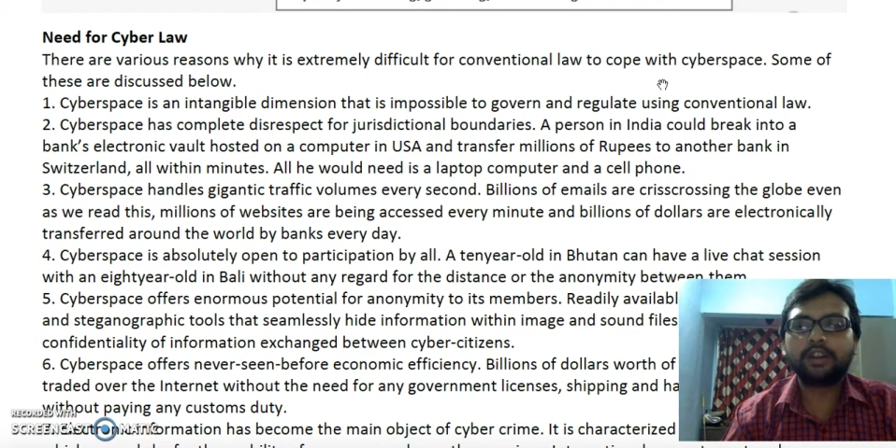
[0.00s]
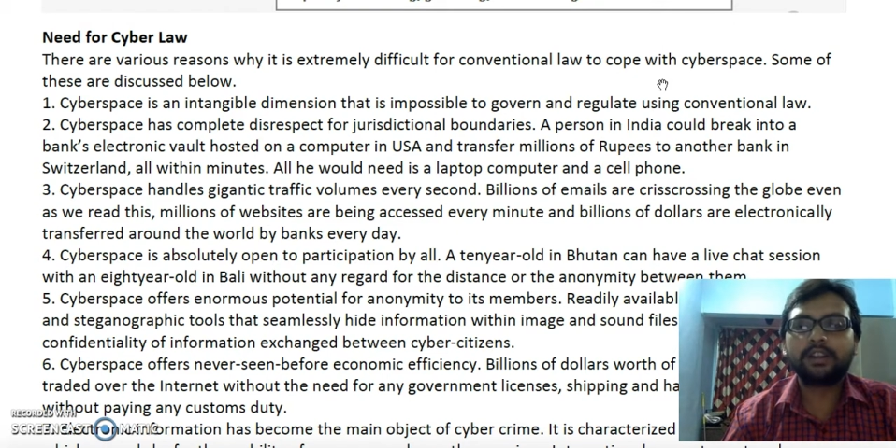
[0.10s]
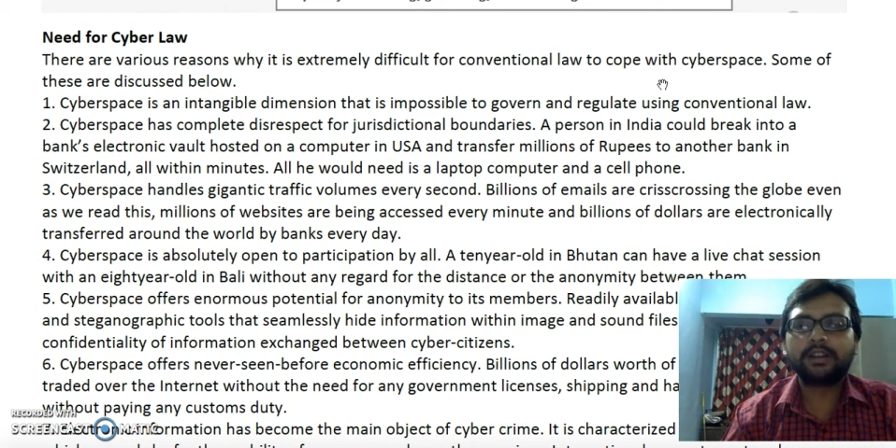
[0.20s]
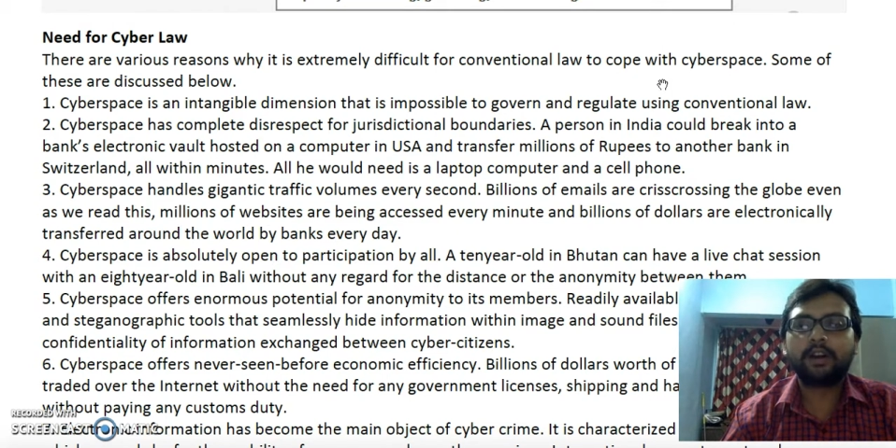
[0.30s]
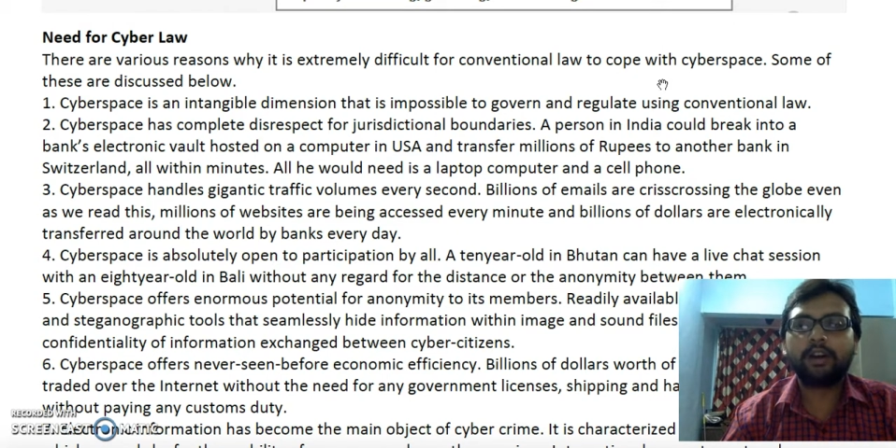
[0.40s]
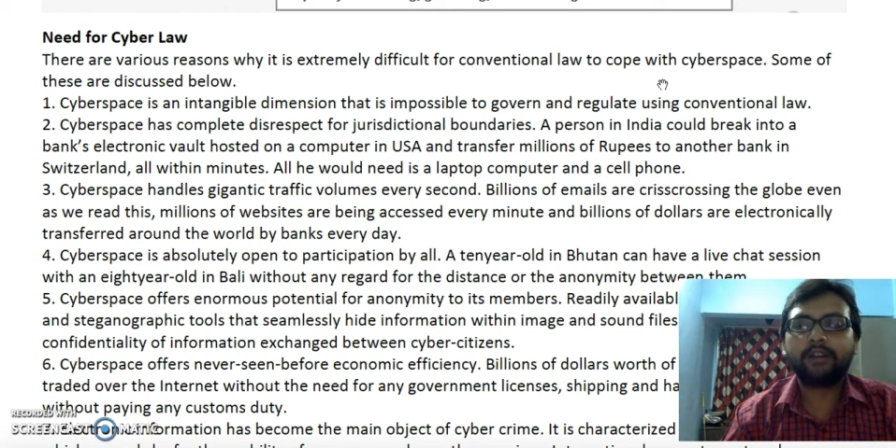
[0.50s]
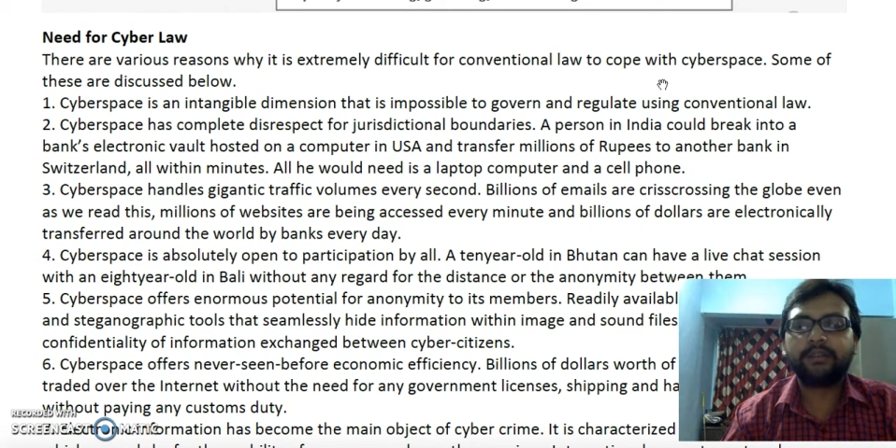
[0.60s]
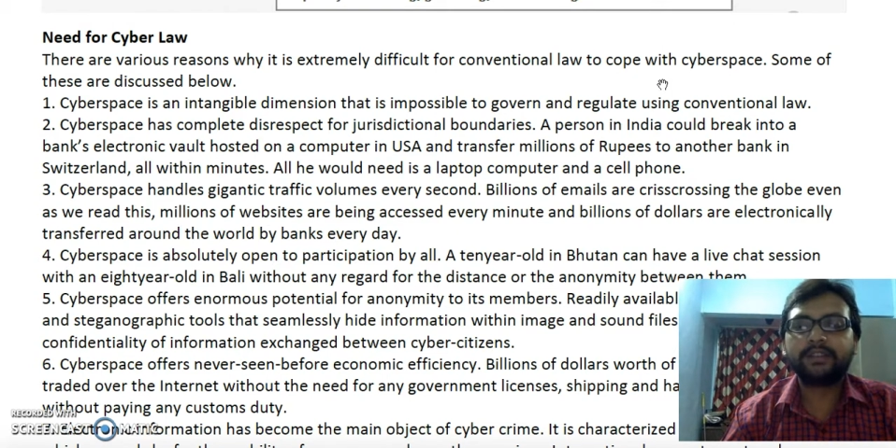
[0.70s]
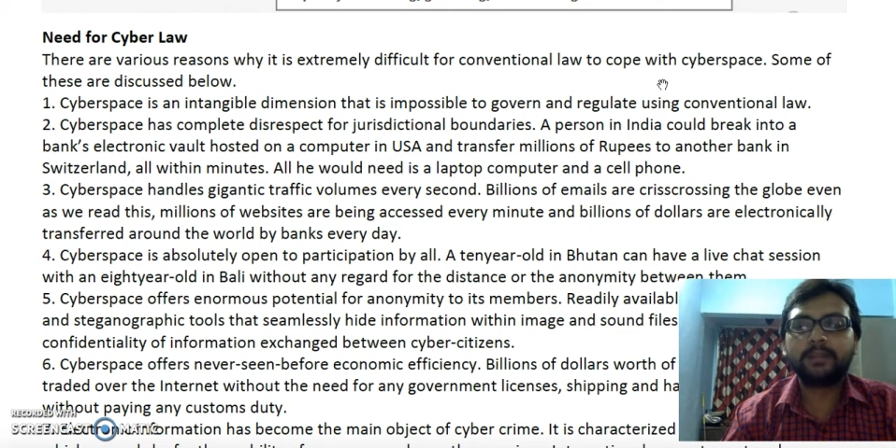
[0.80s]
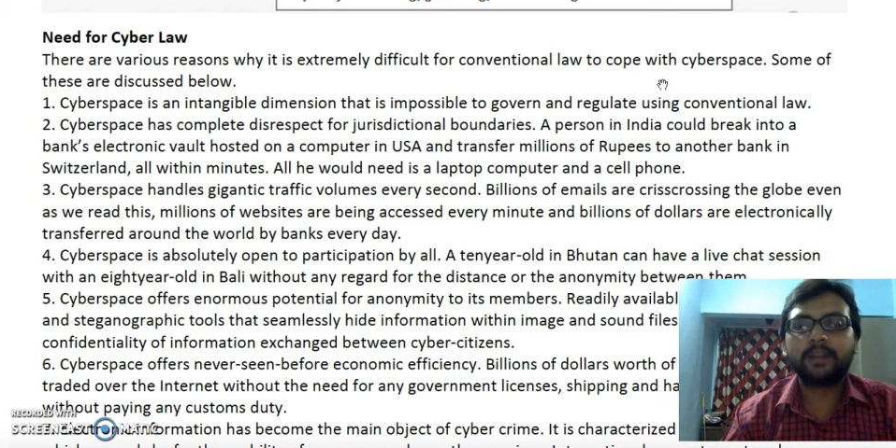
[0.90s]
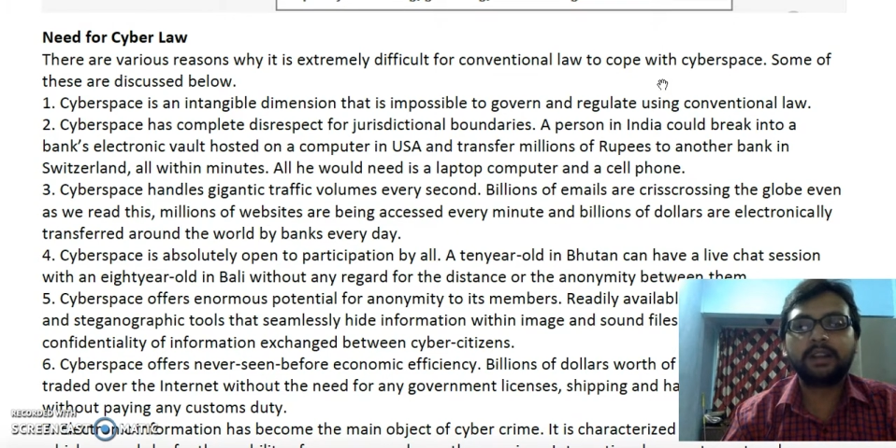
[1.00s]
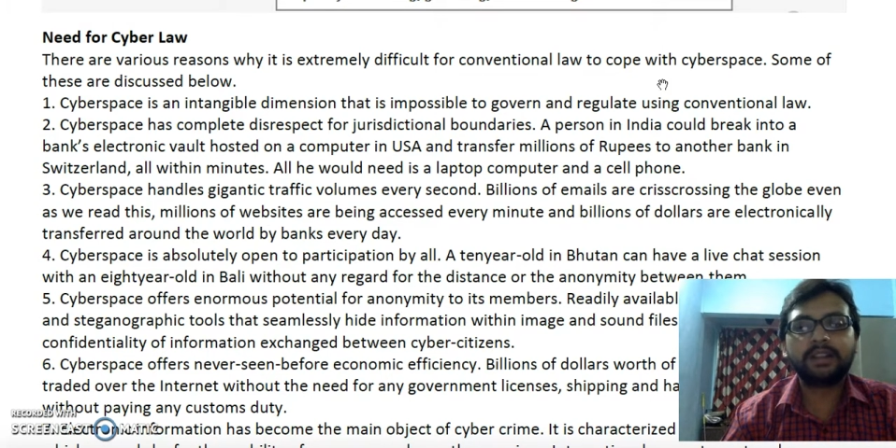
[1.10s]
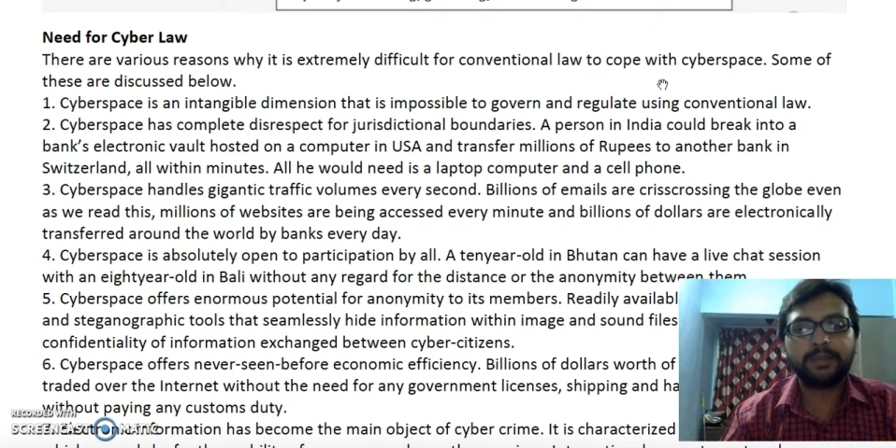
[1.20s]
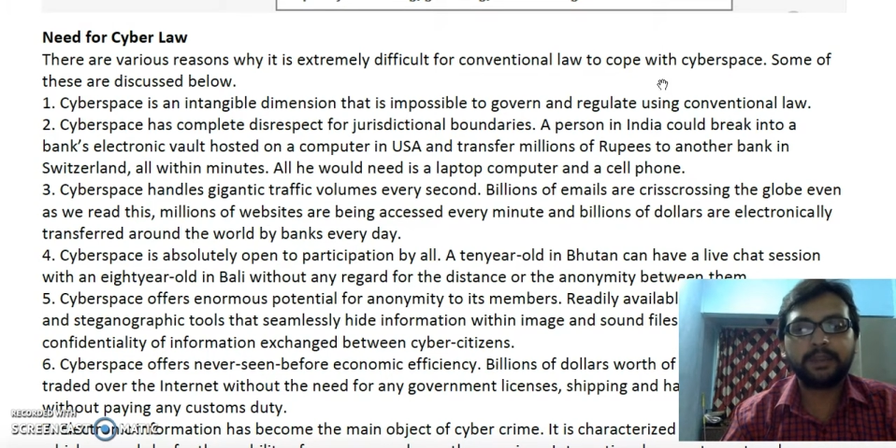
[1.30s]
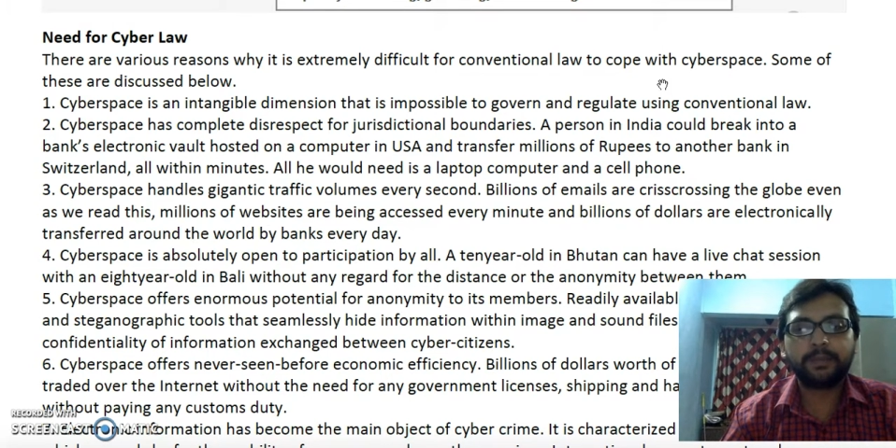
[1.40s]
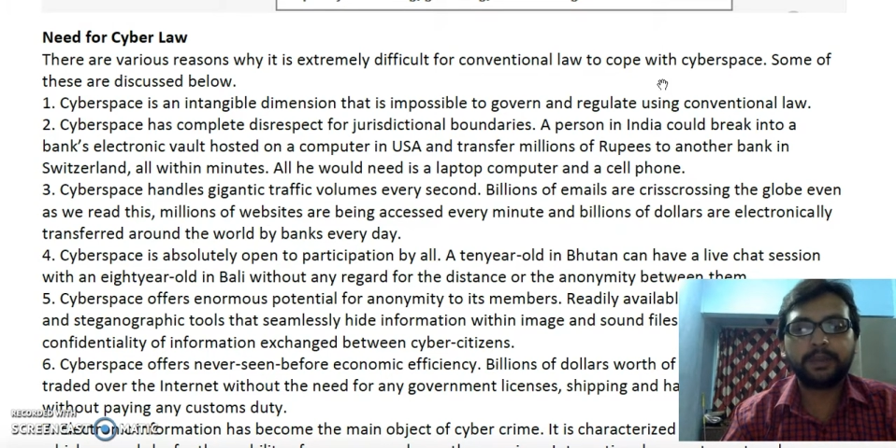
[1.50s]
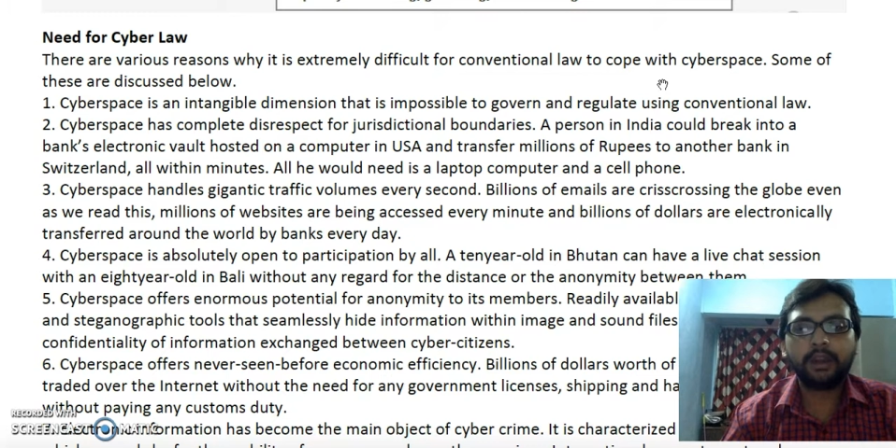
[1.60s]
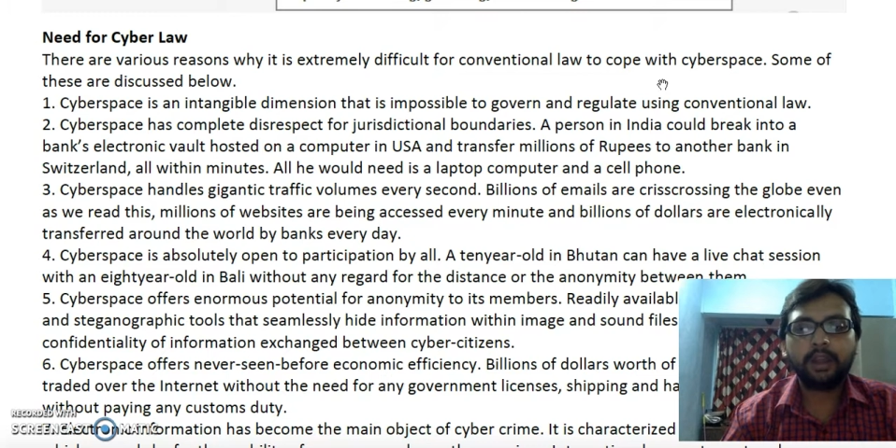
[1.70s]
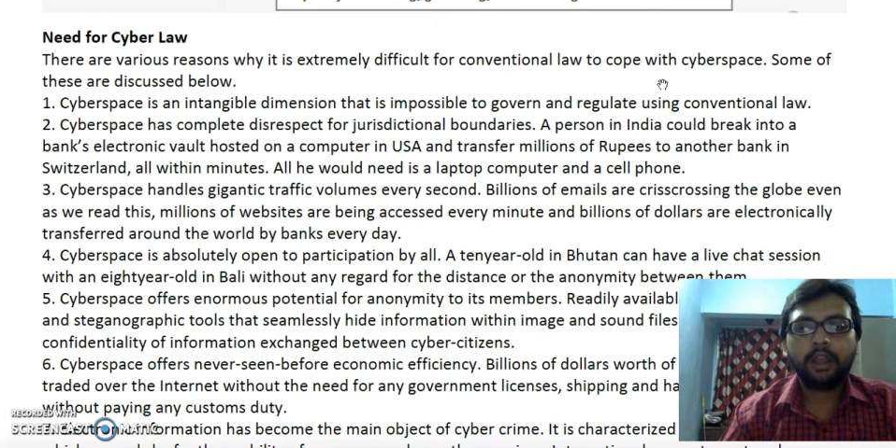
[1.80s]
of some other people